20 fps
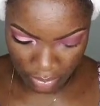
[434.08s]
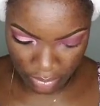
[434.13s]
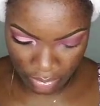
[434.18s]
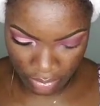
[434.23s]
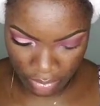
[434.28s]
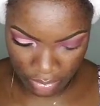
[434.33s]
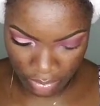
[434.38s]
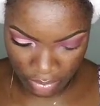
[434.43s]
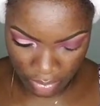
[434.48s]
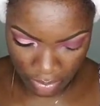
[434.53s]

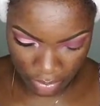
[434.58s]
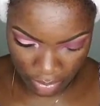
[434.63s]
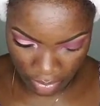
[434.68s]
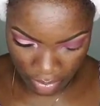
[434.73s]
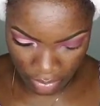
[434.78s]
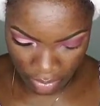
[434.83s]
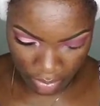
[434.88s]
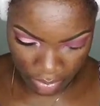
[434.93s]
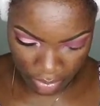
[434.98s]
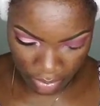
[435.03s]
or
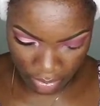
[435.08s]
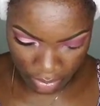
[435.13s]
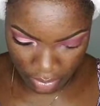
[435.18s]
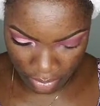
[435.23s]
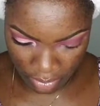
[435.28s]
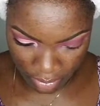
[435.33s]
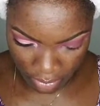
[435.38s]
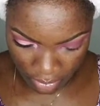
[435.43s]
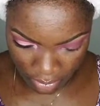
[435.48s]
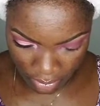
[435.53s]
Zobo.
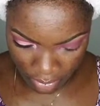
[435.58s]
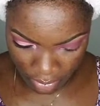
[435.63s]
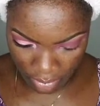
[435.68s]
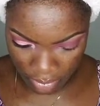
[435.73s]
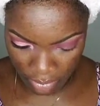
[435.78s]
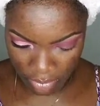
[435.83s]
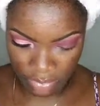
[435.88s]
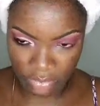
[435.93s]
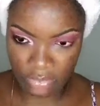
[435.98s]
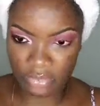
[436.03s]

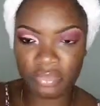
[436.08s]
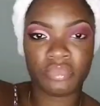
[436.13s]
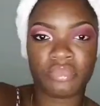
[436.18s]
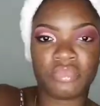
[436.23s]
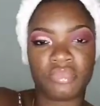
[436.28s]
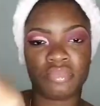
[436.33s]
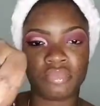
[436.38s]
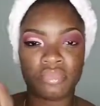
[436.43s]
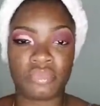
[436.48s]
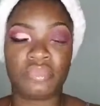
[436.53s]

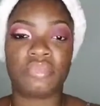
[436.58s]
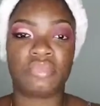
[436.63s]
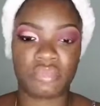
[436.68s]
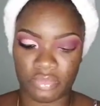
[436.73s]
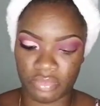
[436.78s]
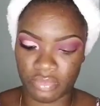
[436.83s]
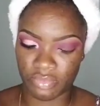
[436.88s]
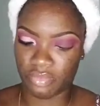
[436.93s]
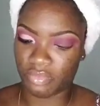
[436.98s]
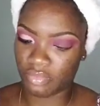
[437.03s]
Maybe
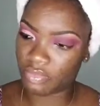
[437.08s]
Zobo.